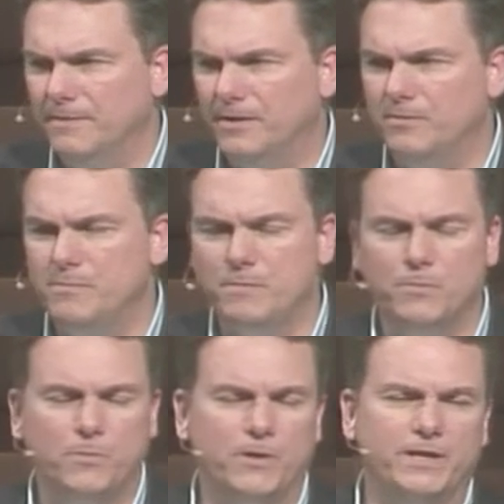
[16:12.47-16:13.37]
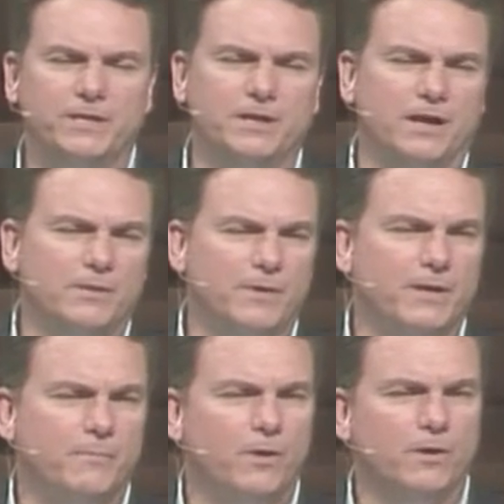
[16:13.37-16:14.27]
And I remember praying to God in my
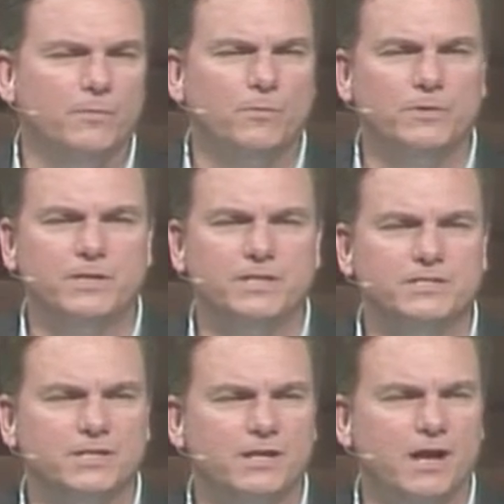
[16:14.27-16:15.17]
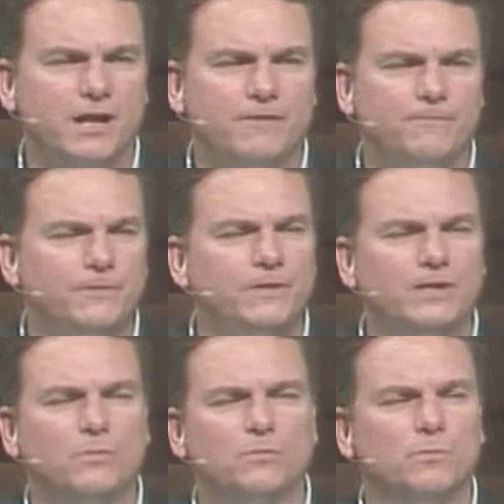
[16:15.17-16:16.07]
apartment one day saying, God, I feel
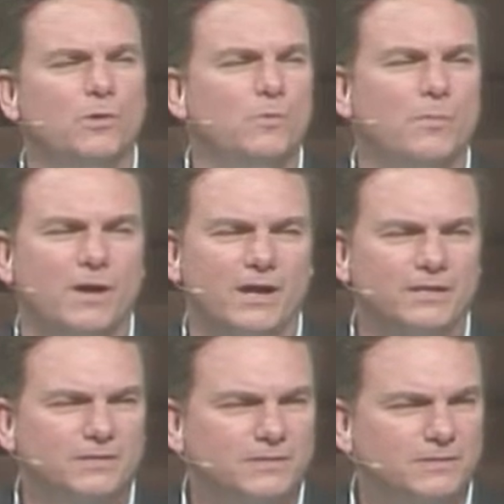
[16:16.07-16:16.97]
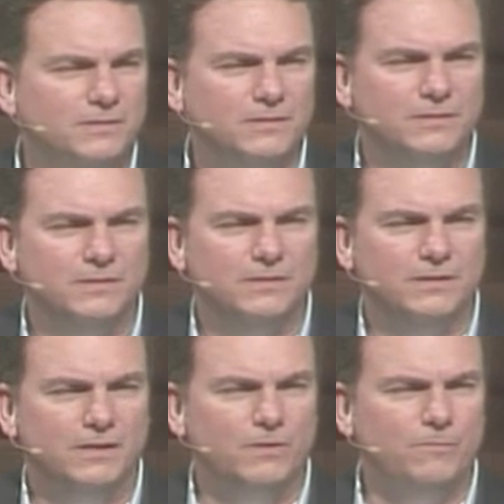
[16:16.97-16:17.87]
like a robot.
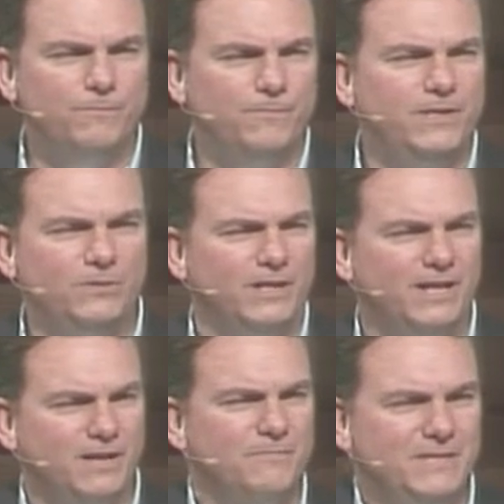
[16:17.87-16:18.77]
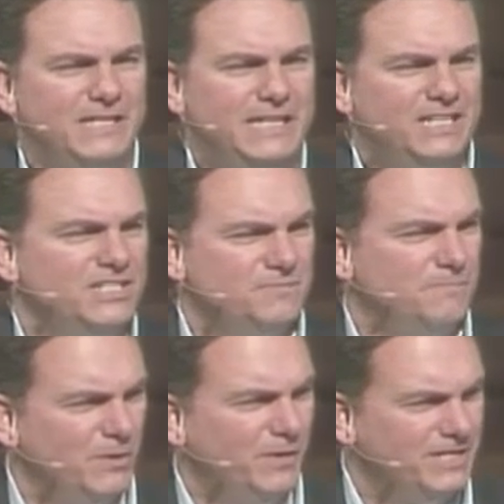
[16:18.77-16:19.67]
I don't feel like I'm
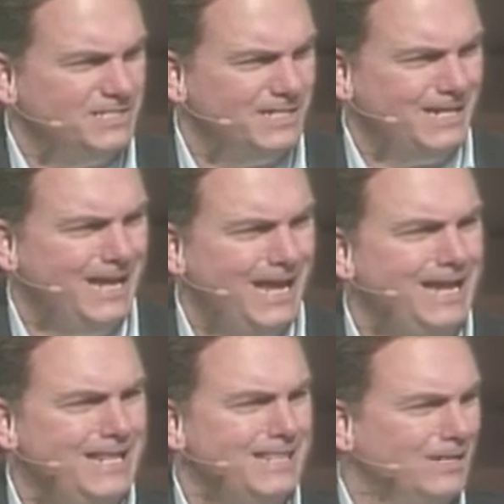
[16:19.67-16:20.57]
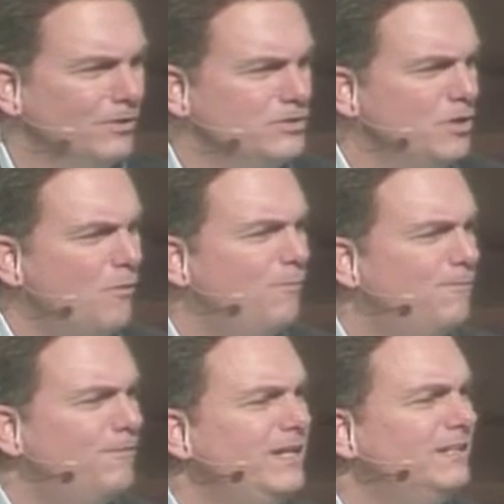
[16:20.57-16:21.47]
experiencing anything. There's no
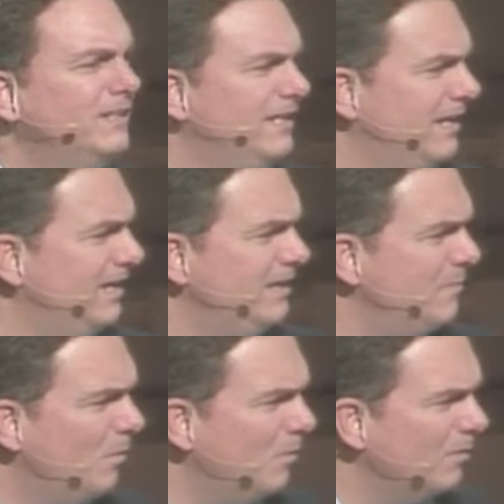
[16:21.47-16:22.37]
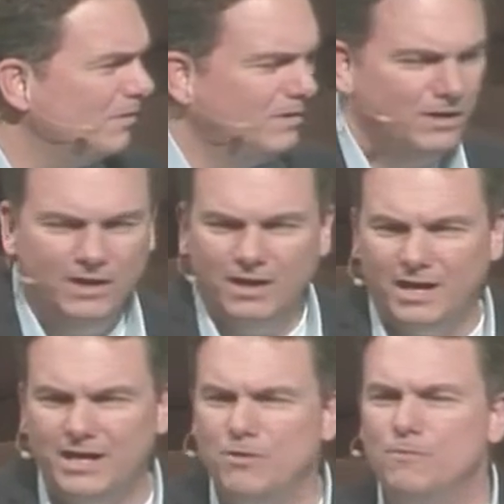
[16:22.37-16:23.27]
feeling anymore.
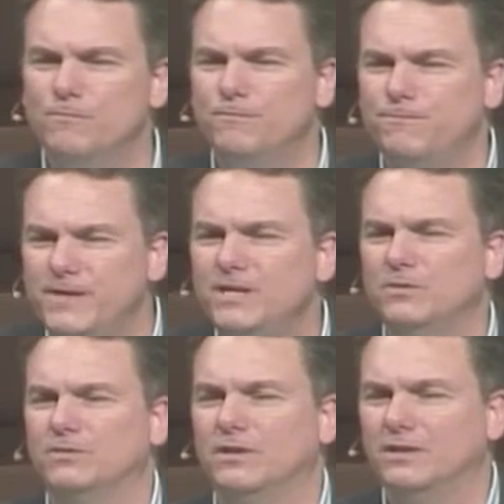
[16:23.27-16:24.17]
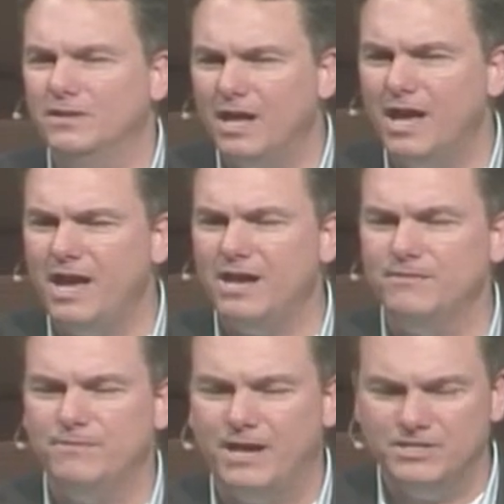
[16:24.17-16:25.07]
I don't feel
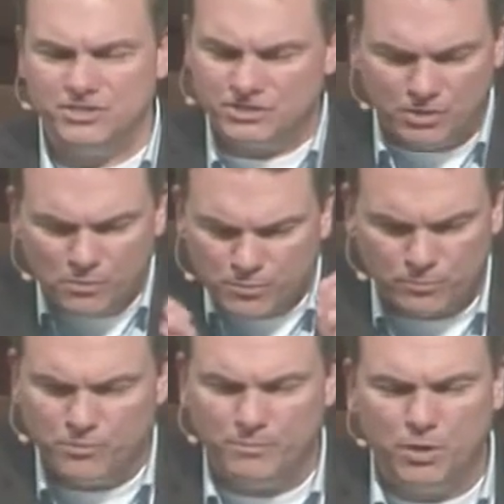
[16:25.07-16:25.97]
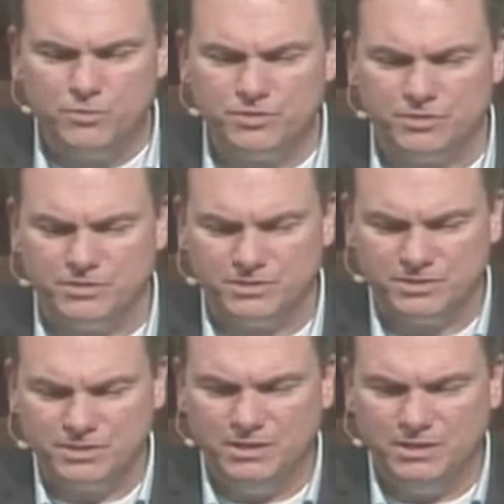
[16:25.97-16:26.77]
alive. I just go through the motions.